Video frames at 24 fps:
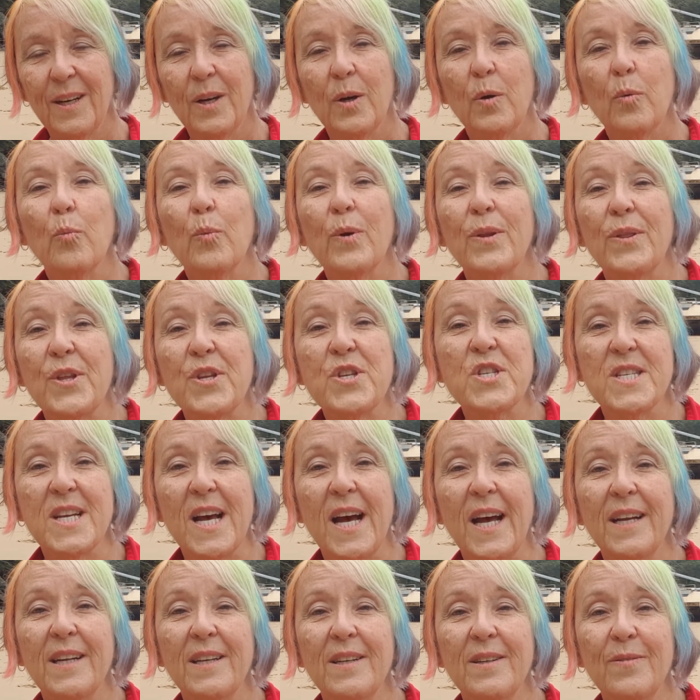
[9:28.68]
When the
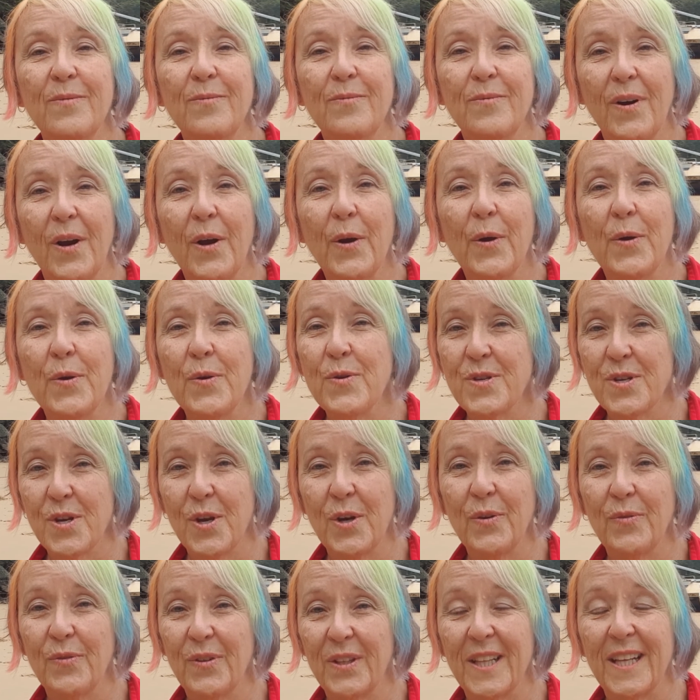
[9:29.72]
sun rose
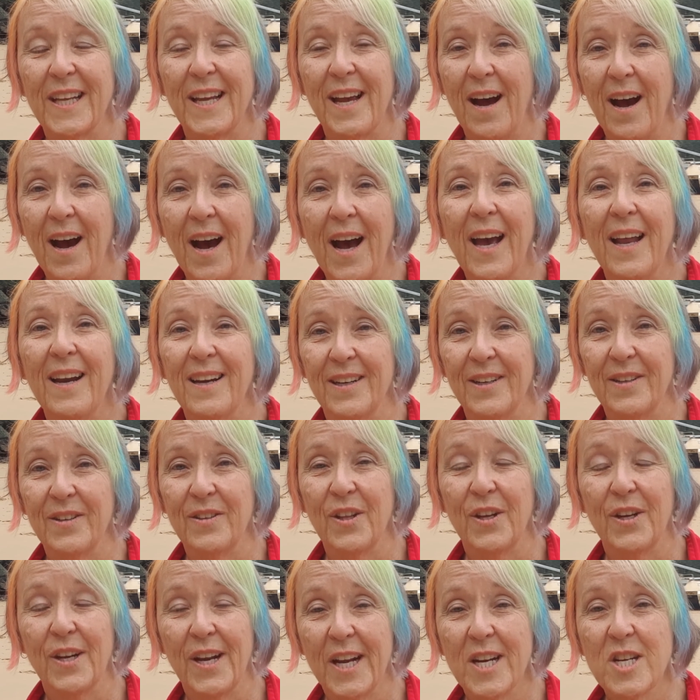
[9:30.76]
over the island
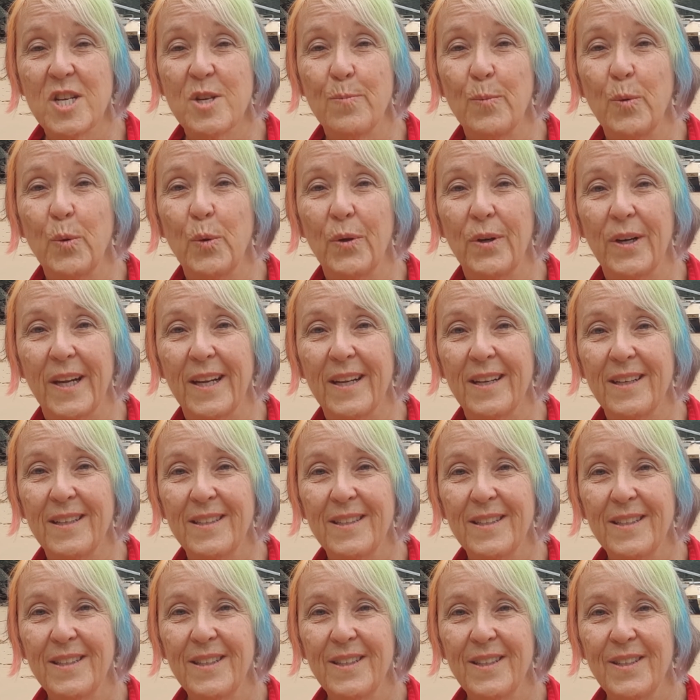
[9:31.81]
the next morning,
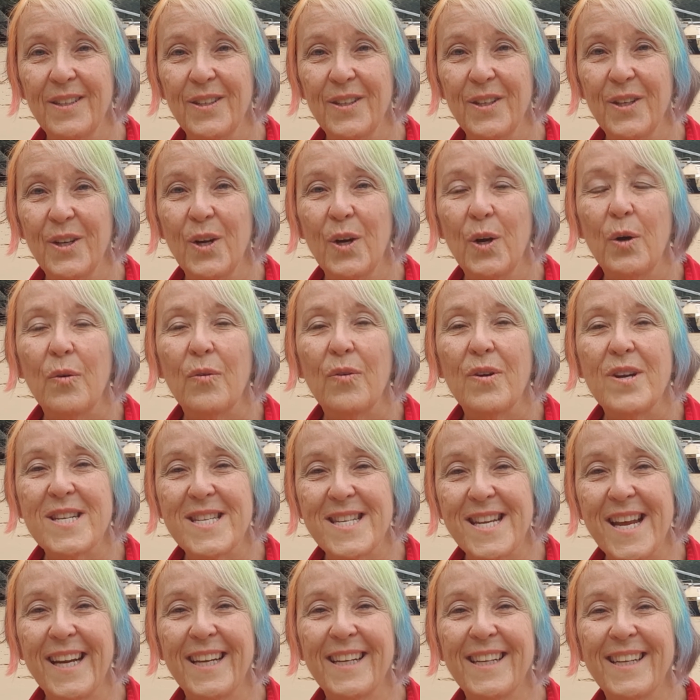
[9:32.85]

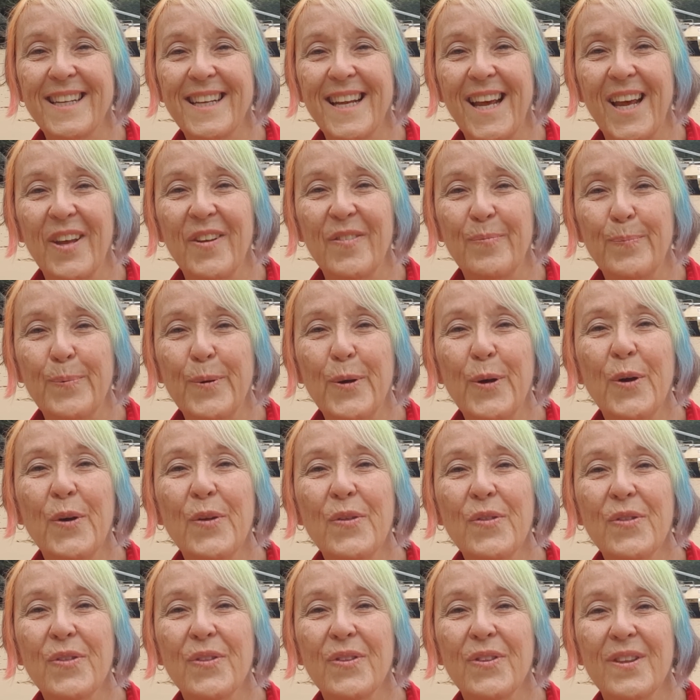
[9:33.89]
Rosette gave
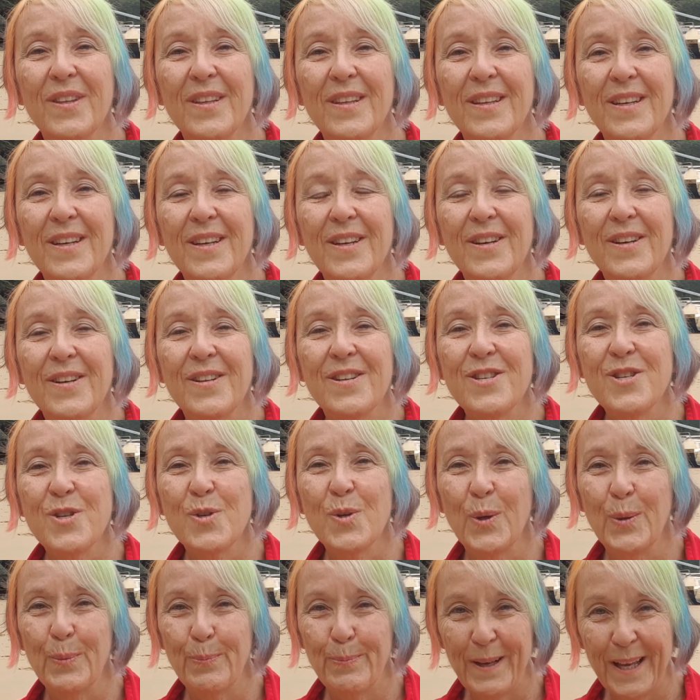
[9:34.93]
birth to
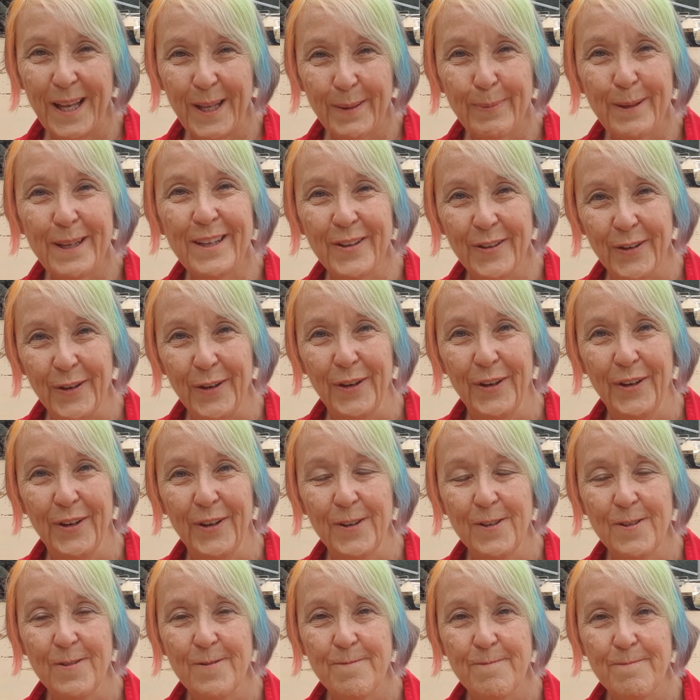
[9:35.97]
a baby girl.
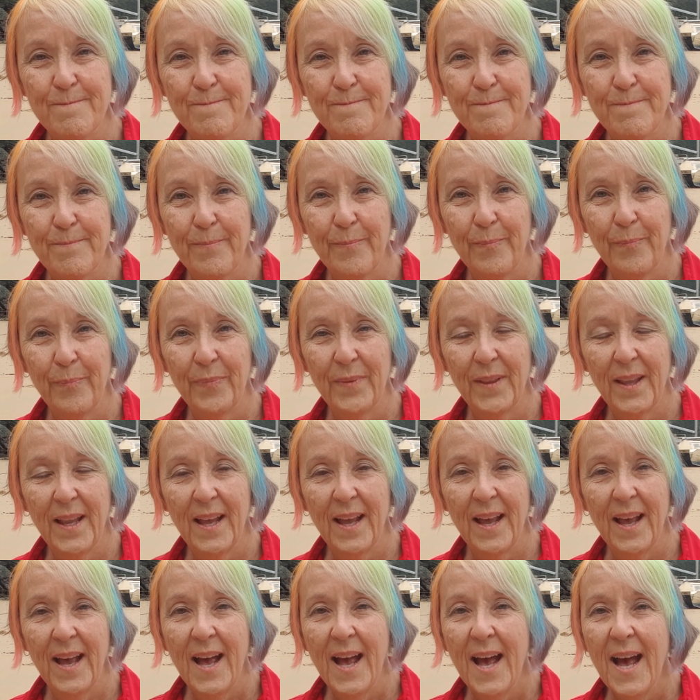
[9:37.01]

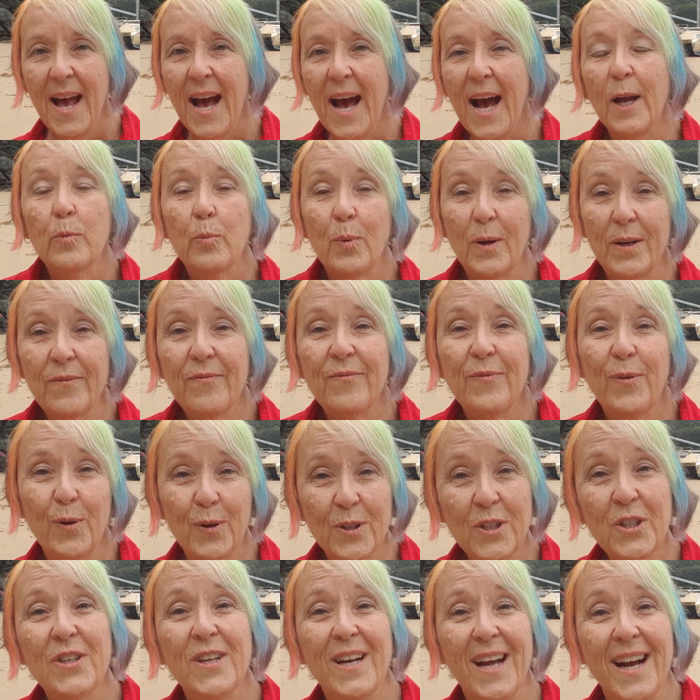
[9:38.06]
And when
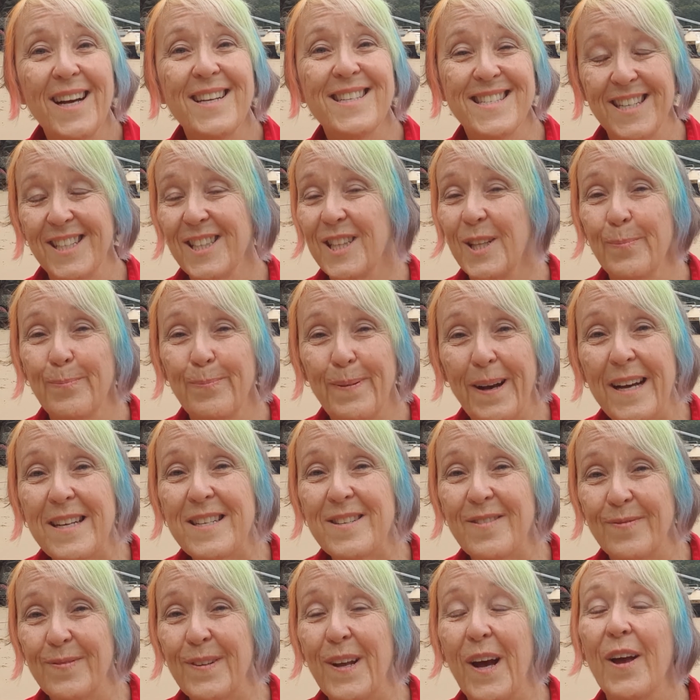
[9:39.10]
Fortunate, the
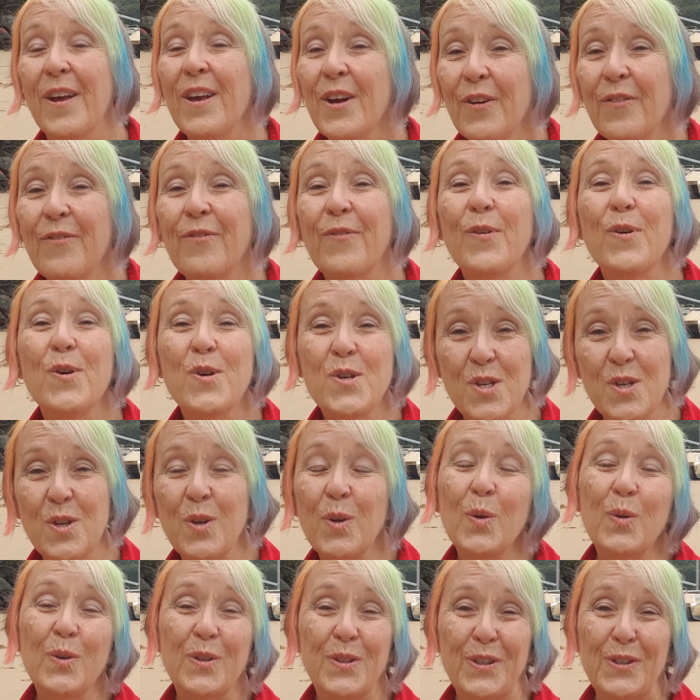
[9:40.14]
butterfly, first
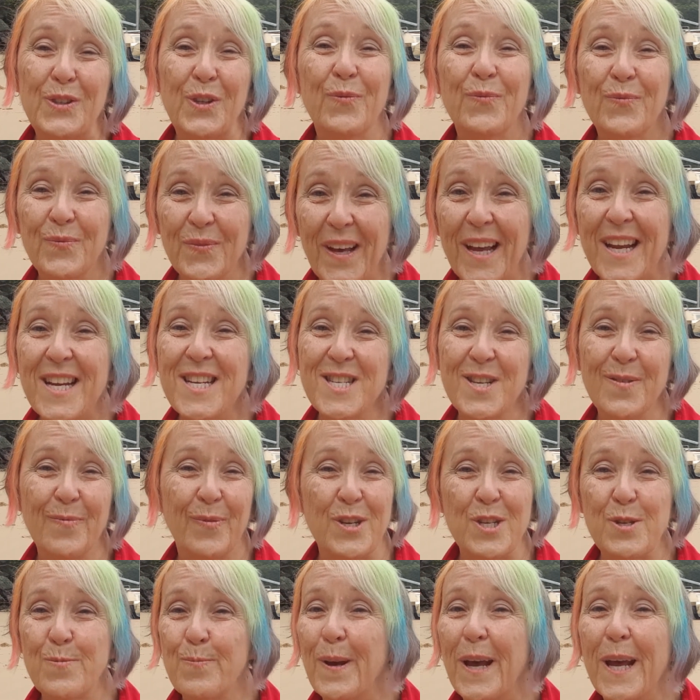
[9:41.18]
looked at the face of
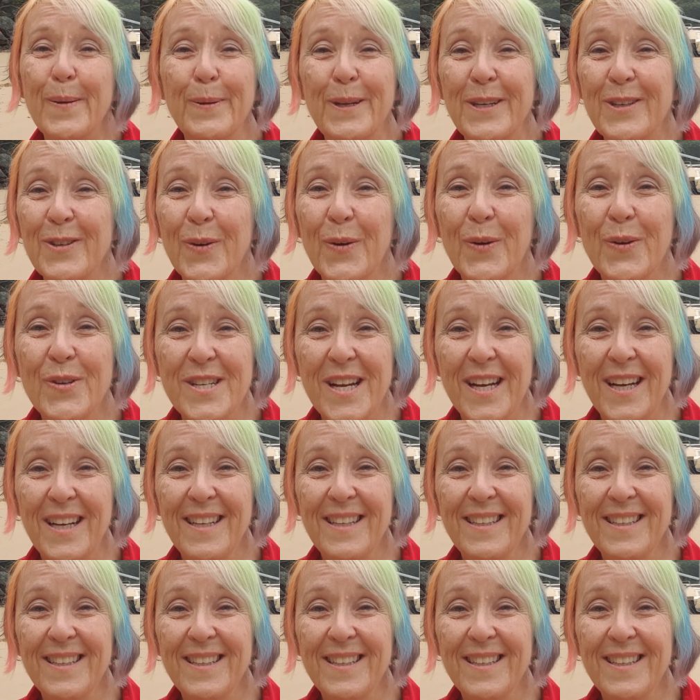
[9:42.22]
his baby daughter,